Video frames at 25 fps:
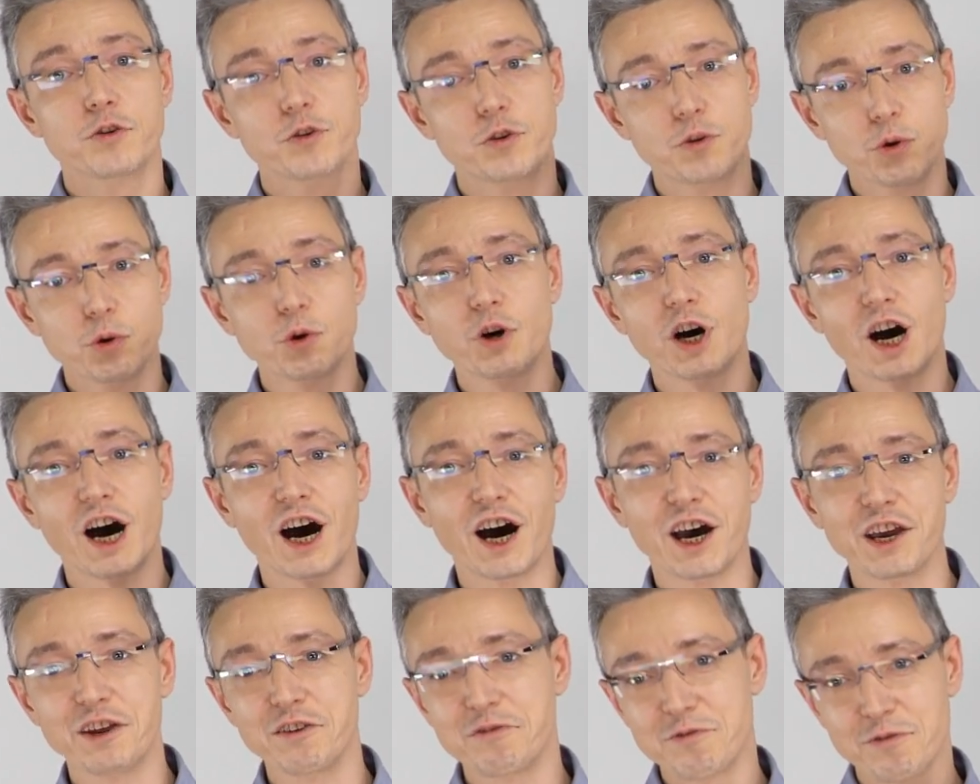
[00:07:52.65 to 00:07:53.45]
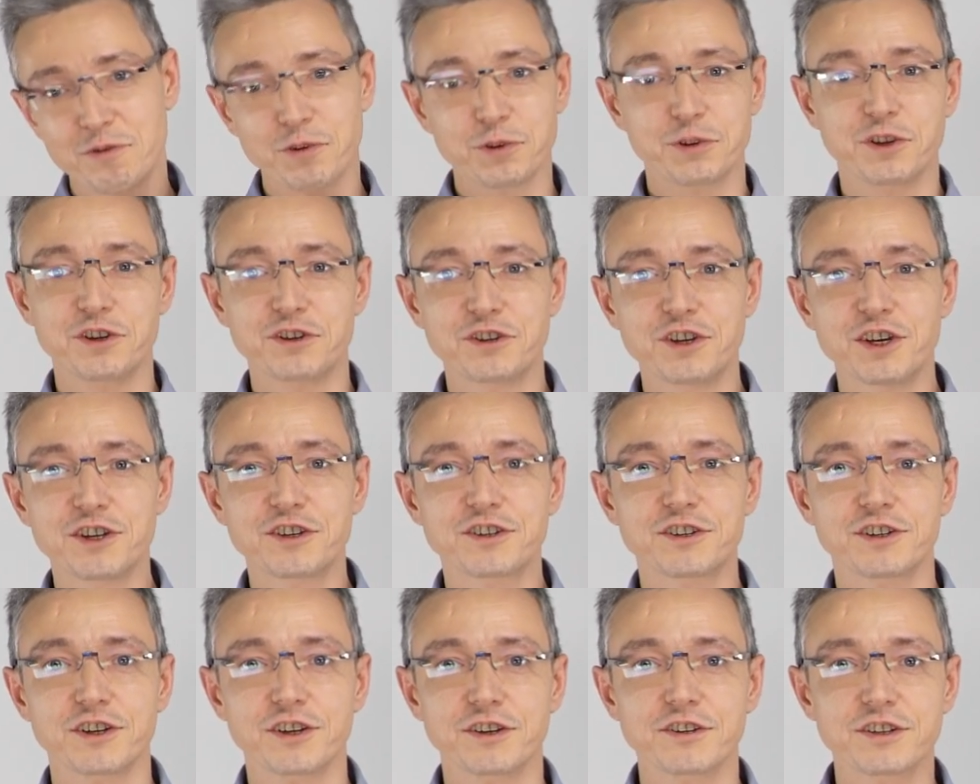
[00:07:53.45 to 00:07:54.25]
too high for the
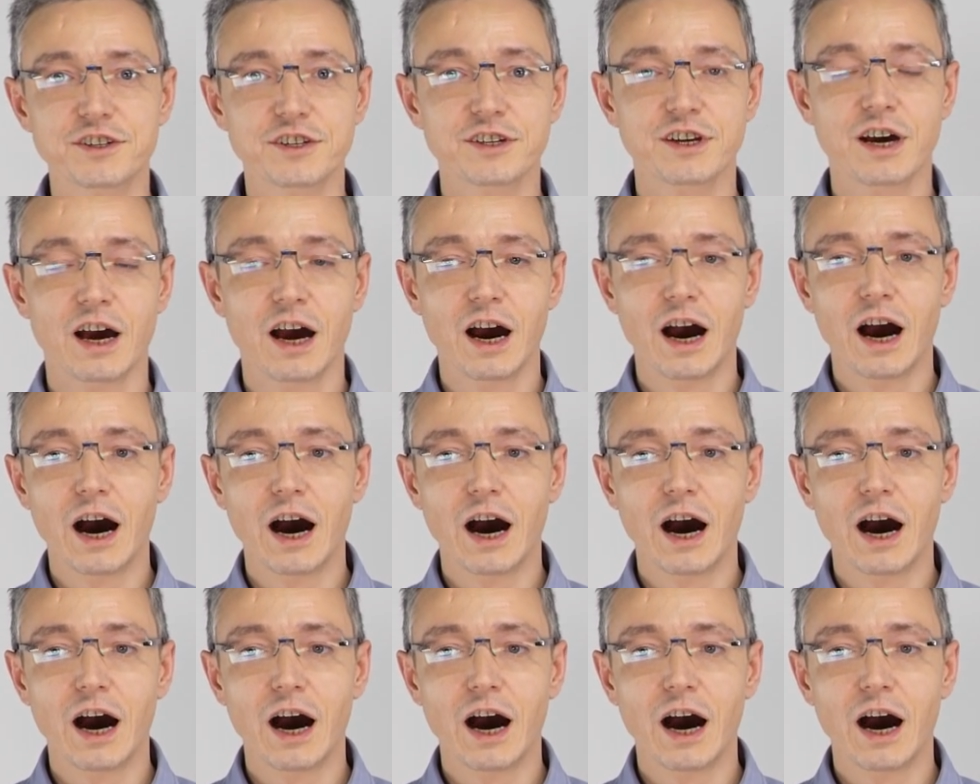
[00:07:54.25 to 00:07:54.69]
distance